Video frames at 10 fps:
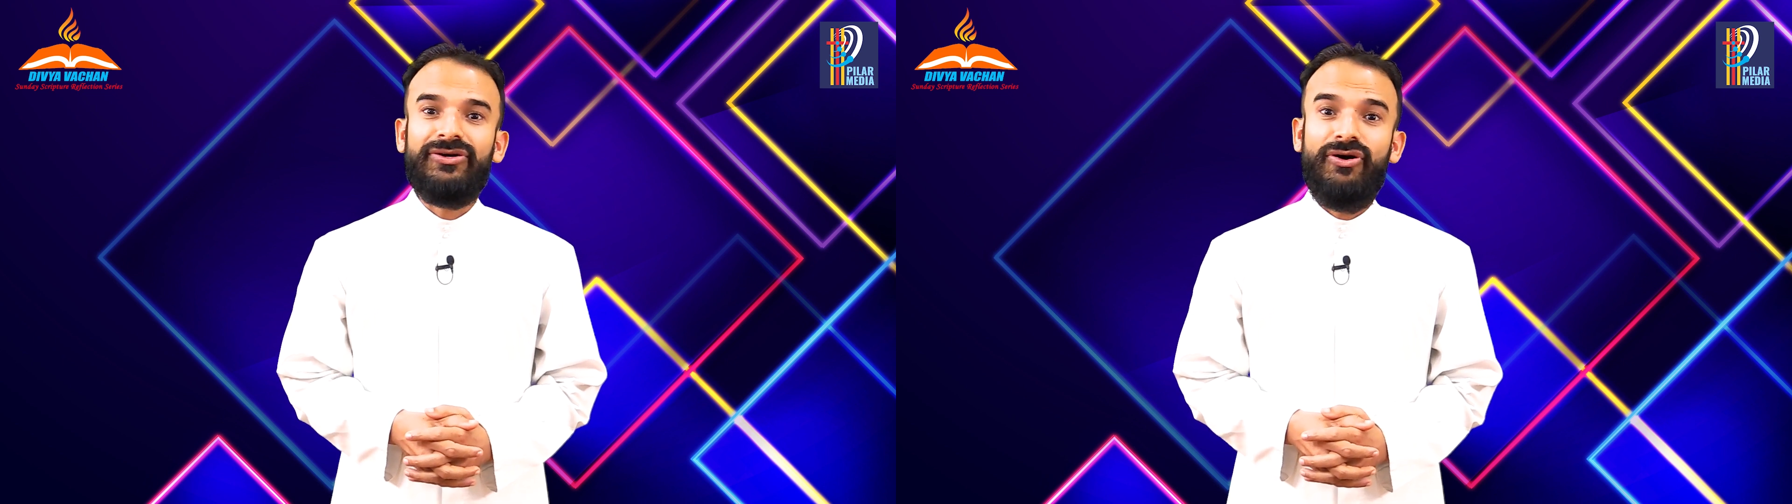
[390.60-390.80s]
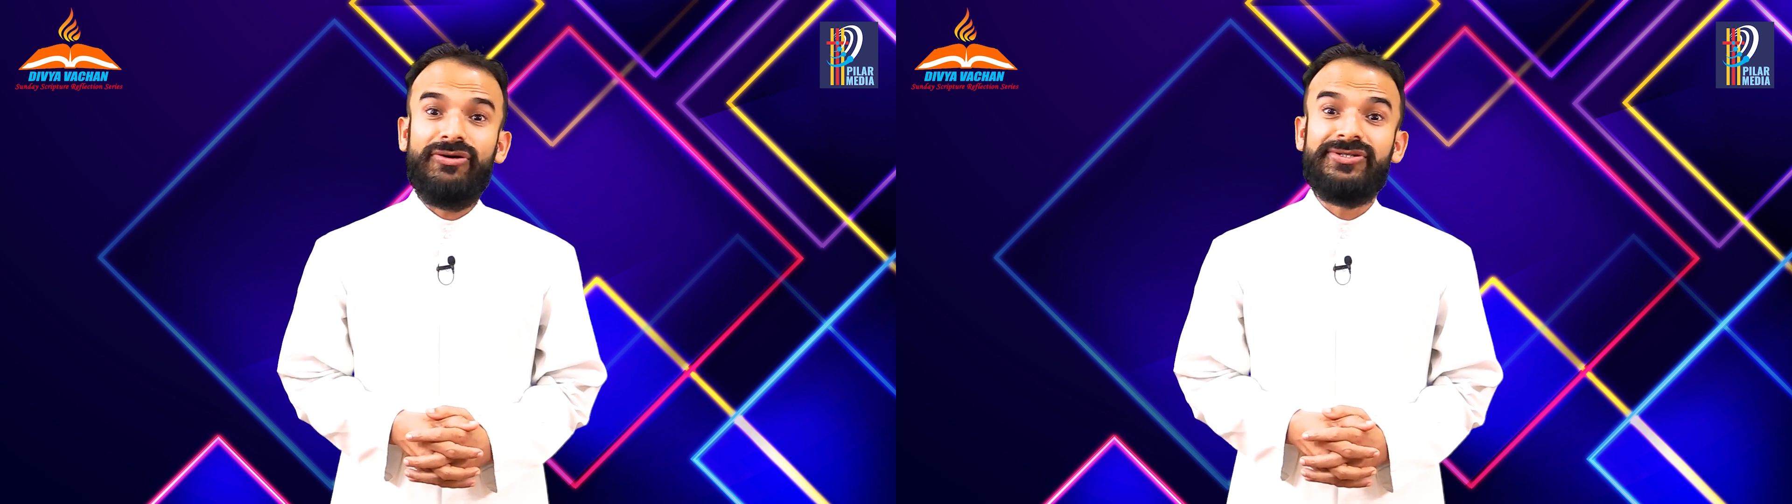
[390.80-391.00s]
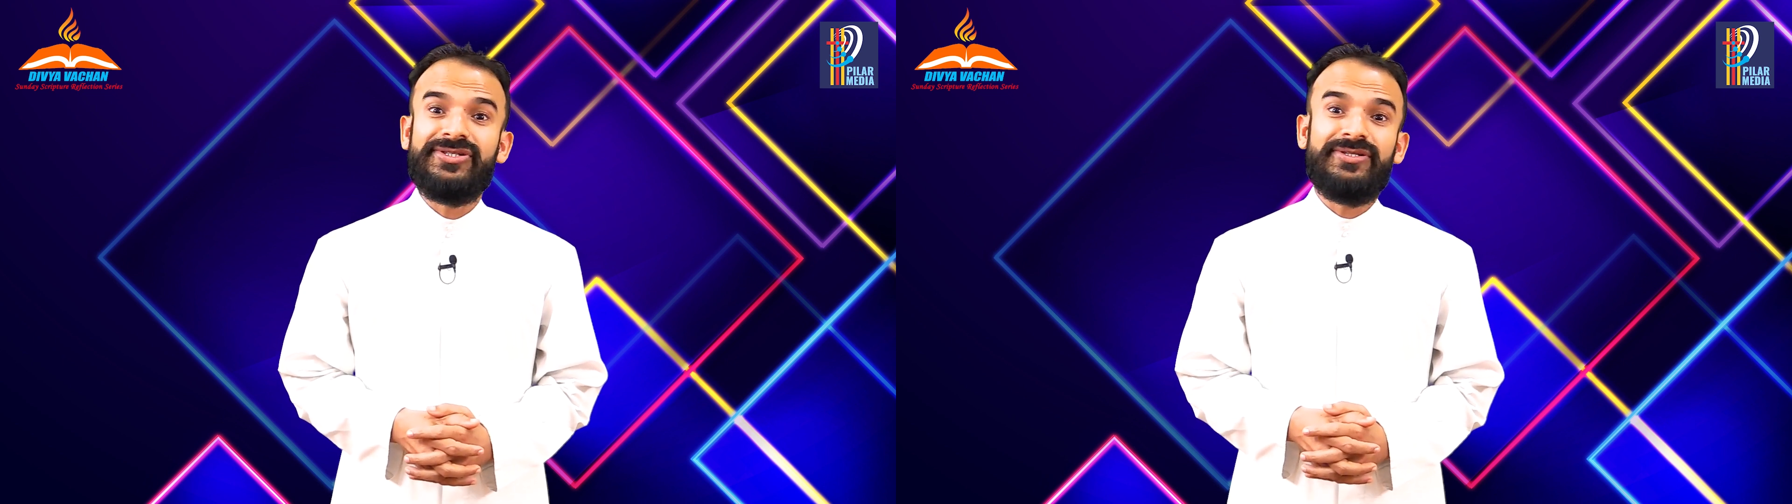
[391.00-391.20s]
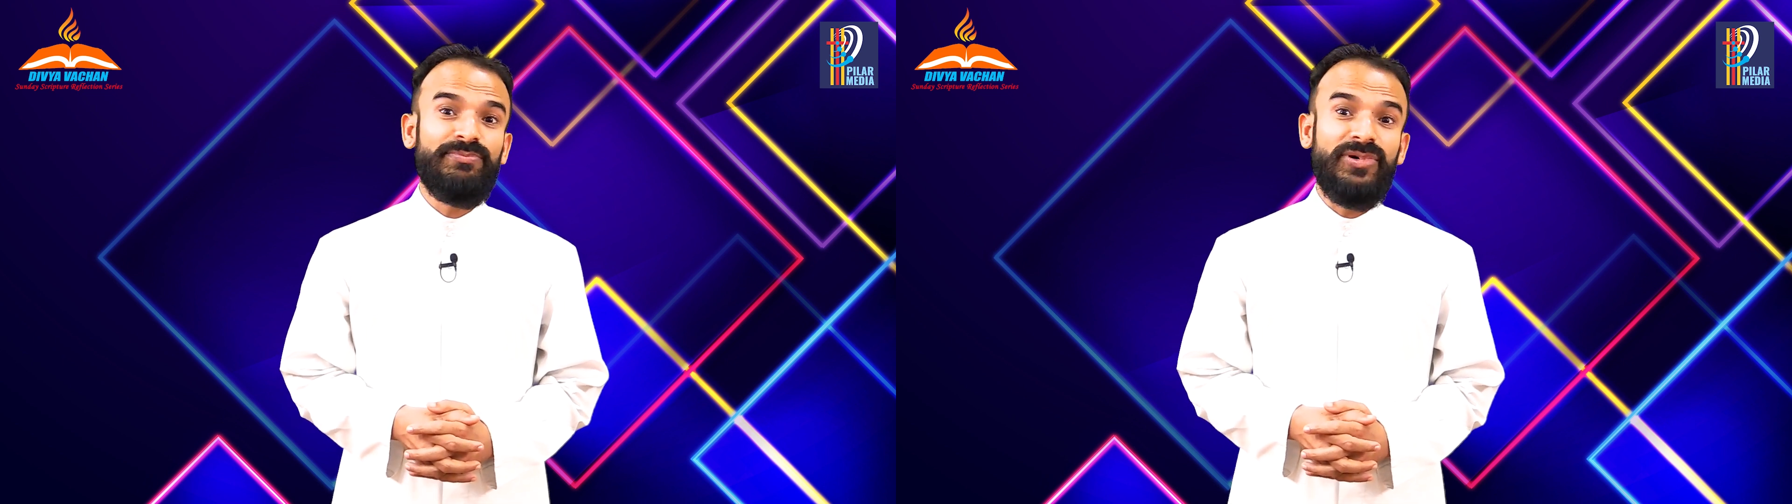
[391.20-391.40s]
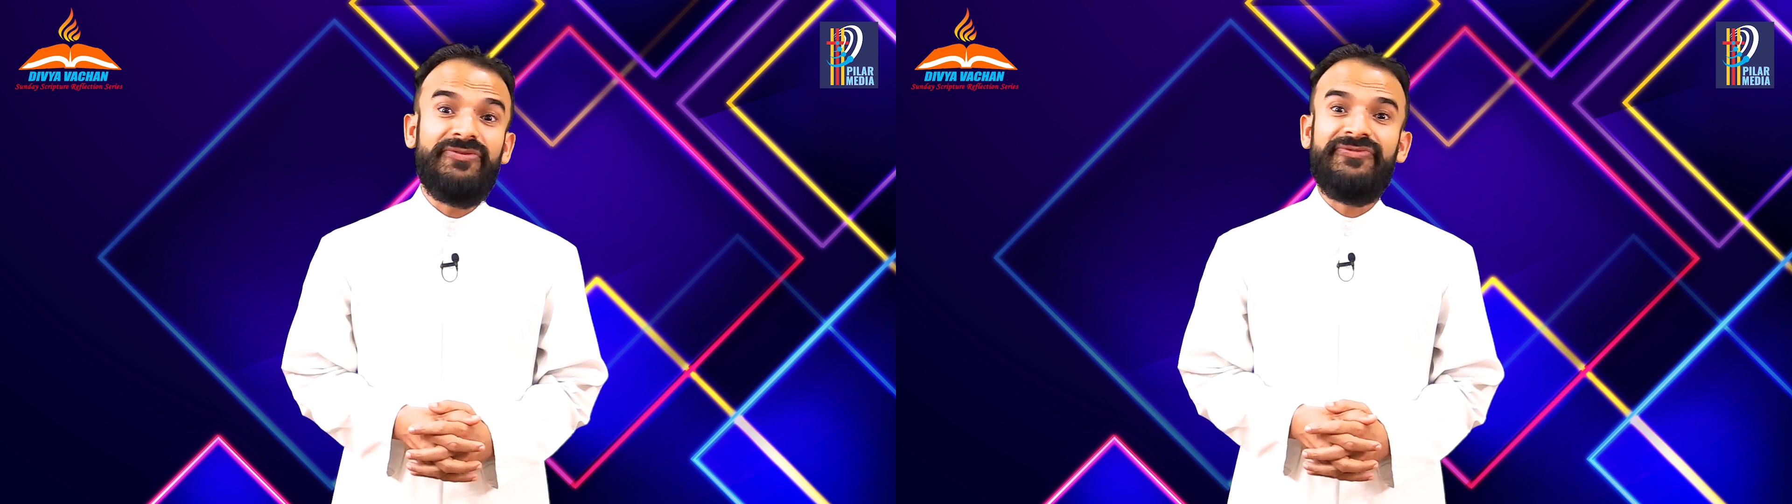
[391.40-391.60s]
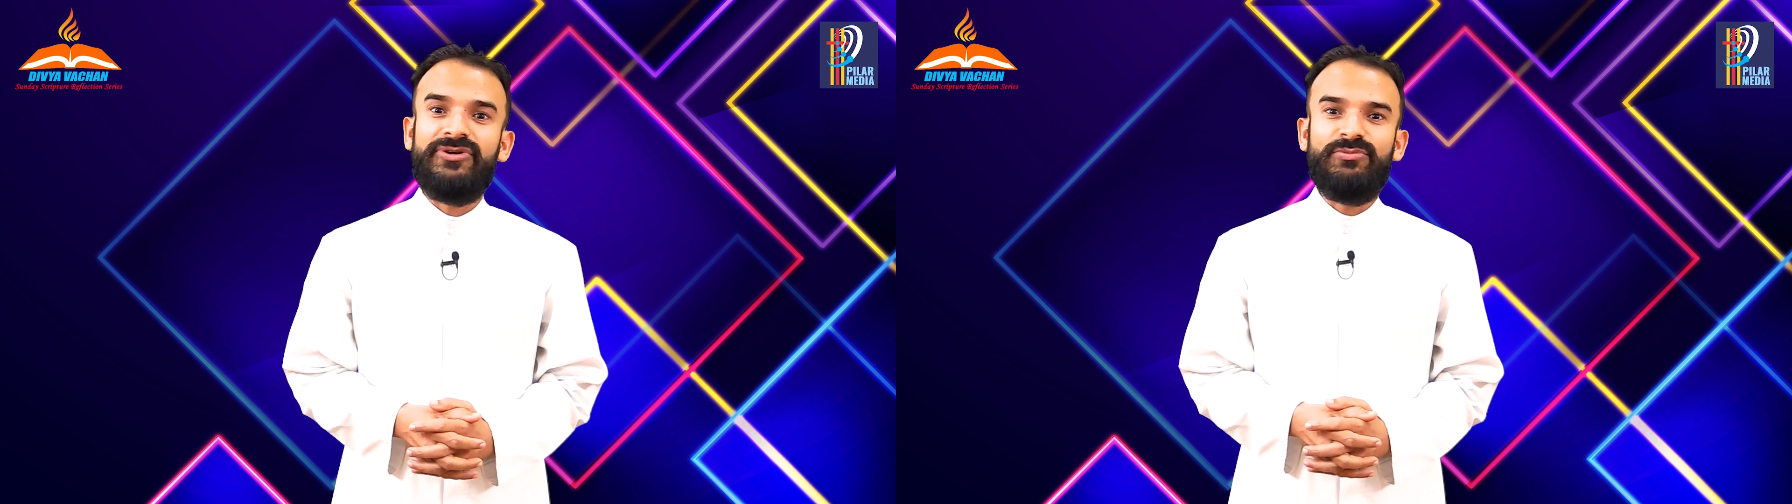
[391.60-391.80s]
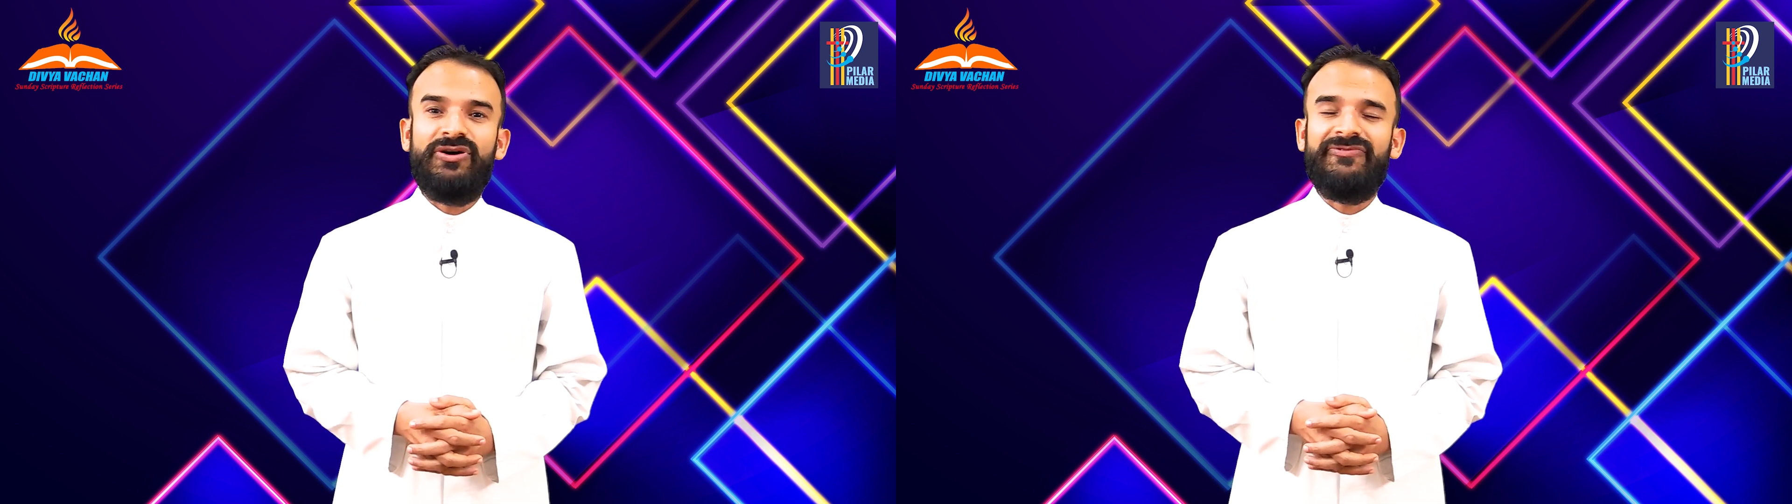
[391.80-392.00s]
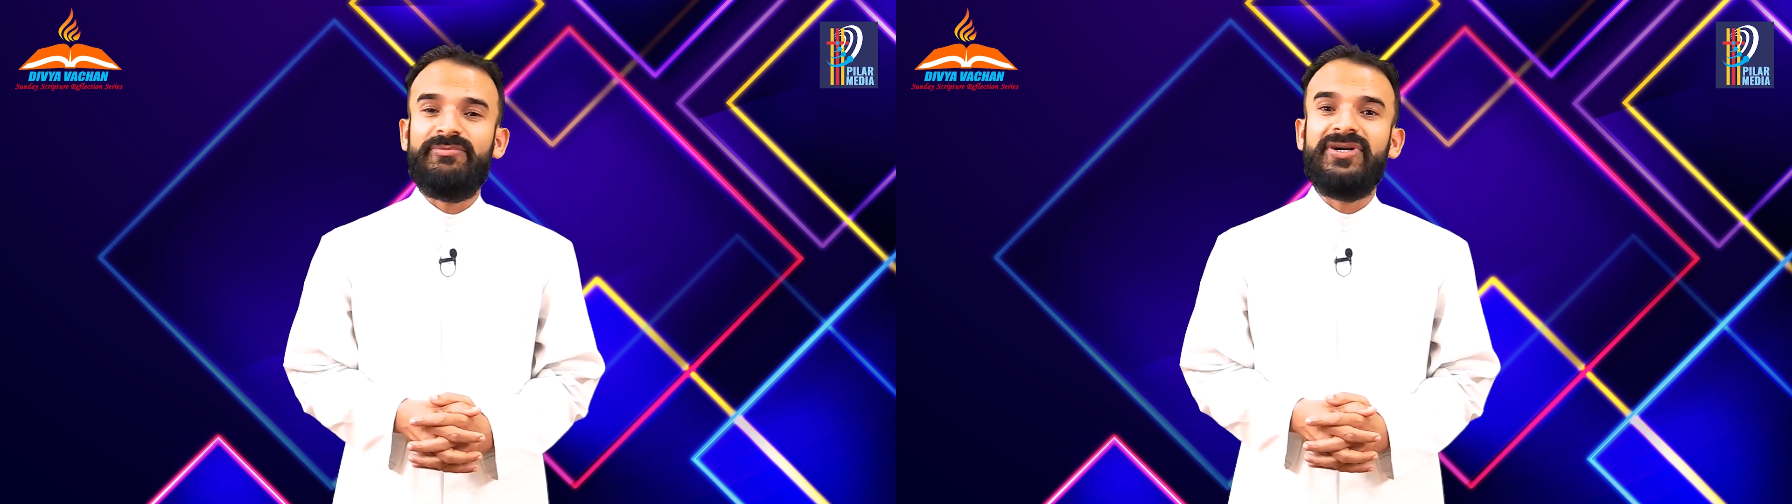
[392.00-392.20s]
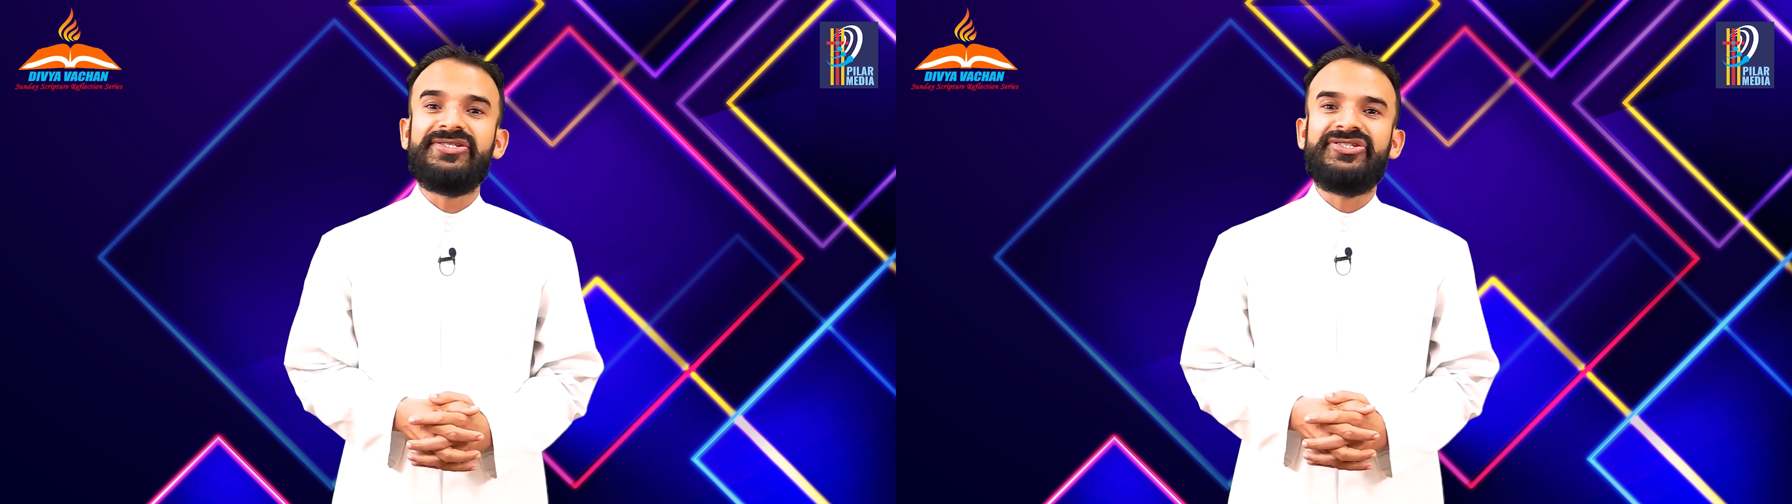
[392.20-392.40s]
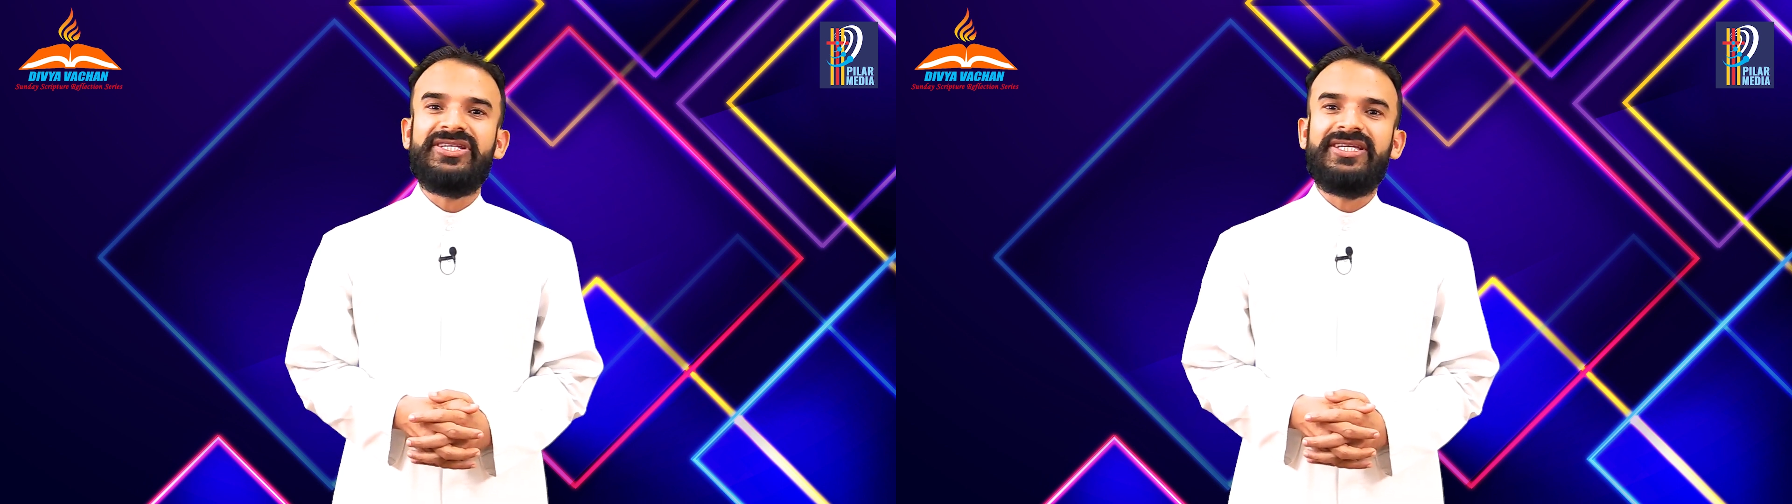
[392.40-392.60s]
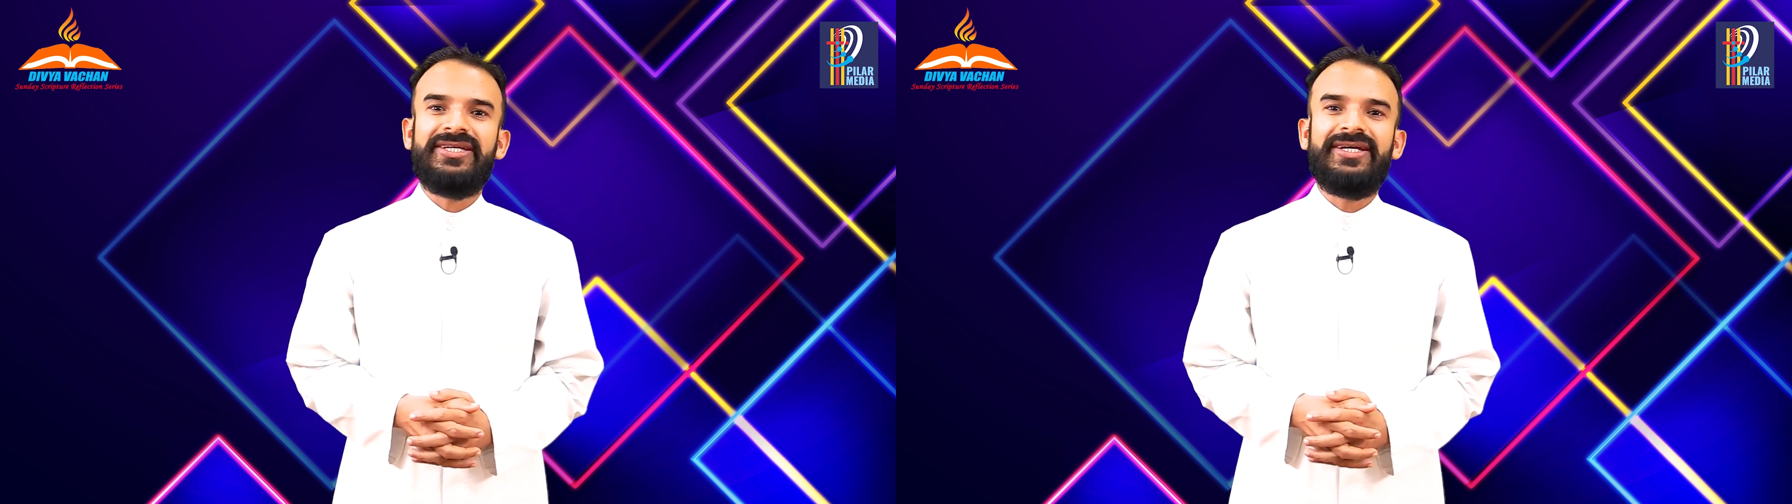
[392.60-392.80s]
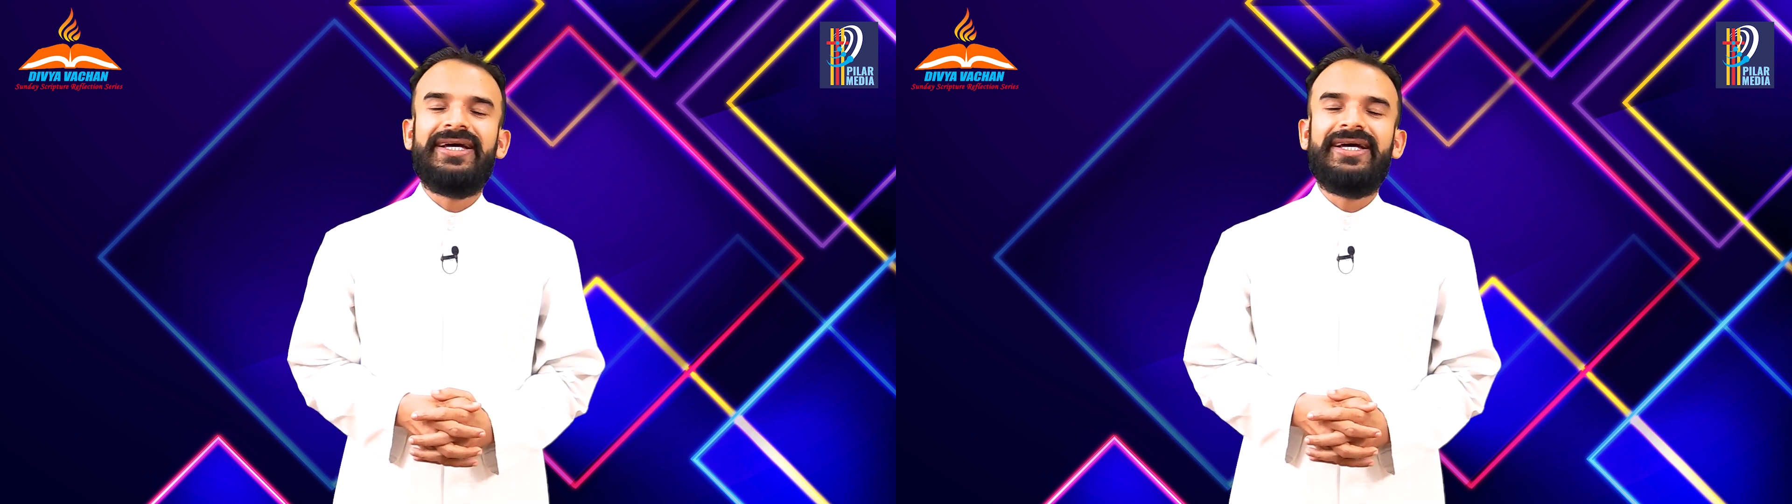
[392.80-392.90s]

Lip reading: God's perfume of mercy,